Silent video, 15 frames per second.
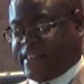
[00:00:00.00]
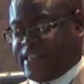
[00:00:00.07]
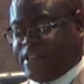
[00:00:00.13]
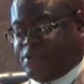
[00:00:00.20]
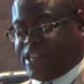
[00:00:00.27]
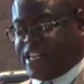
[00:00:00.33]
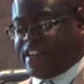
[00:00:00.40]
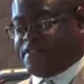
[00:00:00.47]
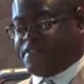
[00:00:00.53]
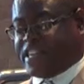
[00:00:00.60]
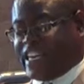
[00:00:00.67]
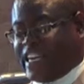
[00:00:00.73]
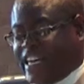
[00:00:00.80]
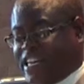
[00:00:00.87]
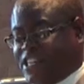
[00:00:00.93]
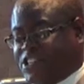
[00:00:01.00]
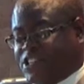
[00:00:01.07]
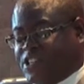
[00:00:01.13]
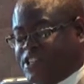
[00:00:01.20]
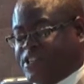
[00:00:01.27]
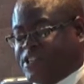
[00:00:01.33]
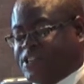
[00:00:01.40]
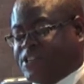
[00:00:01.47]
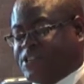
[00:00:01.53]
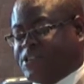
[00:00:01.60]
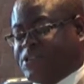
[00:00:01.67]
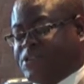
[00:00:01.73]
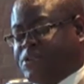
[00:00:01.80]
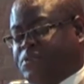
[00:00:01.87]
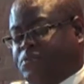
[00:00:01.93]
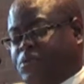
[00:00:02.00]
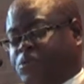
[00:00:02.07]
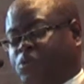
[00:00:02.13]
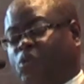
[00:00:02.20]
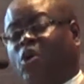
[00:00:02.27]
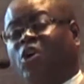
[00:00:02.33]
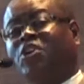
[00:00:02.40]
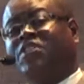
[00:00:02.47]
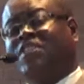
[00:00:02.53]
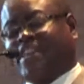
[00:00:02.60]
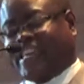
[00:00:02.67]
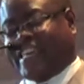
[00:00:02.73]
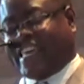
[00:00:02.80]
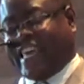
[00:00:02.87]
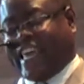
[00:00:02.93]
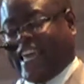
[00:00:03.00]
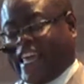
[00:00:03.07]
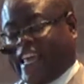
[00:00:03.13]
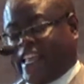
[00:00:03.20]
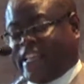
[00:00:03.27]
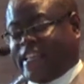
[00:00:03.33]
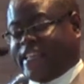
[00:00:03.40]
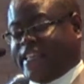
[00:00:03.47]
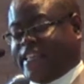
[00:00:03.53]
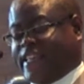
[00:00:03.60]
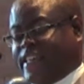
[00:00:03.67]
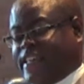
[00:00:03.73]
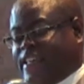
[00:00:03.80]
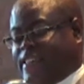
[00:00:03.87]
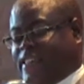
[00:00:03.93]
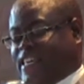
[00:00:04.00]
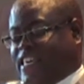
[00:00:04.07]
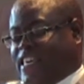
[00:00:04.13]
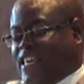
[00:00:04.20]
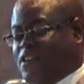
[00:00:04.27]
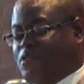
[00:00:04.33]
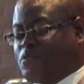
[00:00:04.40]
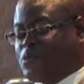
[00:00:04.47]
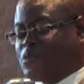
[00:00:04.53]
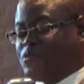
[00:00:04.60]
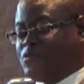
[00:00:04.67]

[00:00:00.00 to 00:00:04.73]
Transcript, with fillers: And whenever Elisha would warn the king, the king would